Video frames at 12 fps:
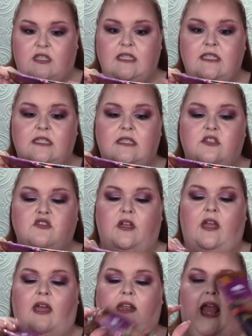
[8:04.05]
This is the
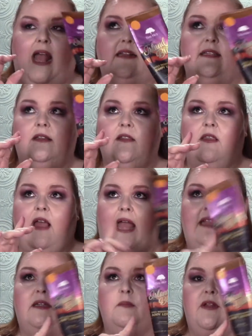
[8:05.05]
Tree Hut Island
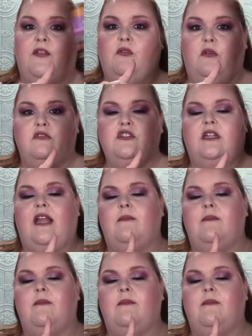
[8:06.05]
Island Bliss lotion.